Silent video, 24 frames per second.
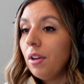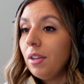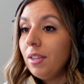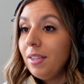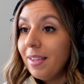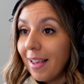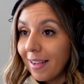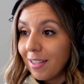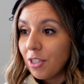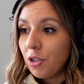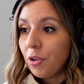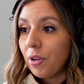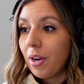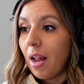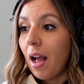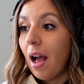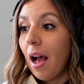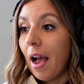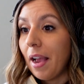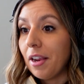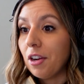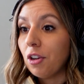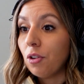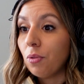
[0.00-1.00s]
yes, you're at a
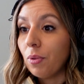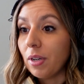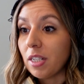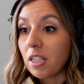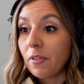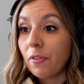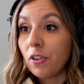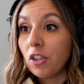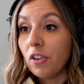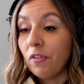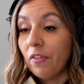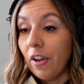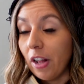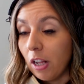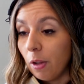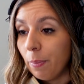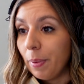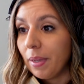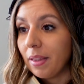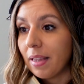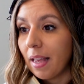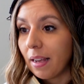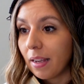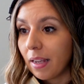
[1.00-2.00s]
higher risk for
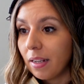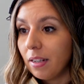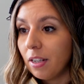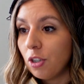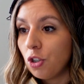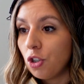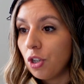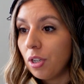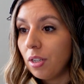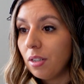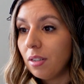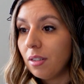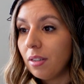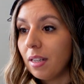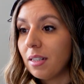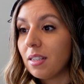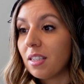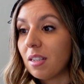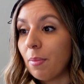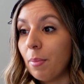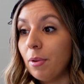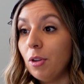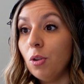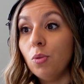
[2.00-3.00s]
developing that condition than
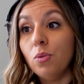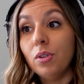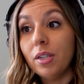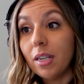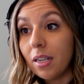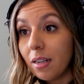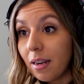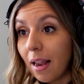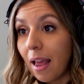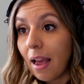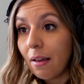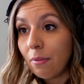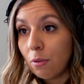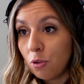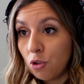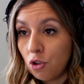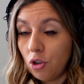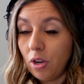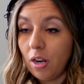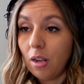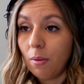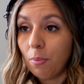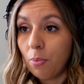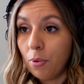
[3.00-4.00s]
someone who didn't have those
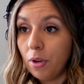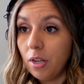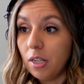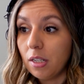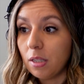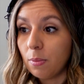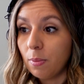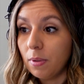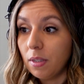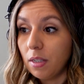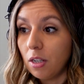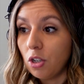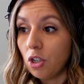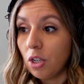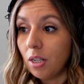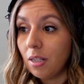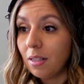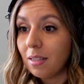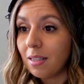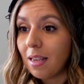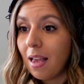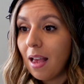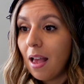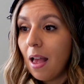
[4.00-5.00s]
genetic
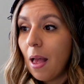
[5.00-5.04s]
predispositions,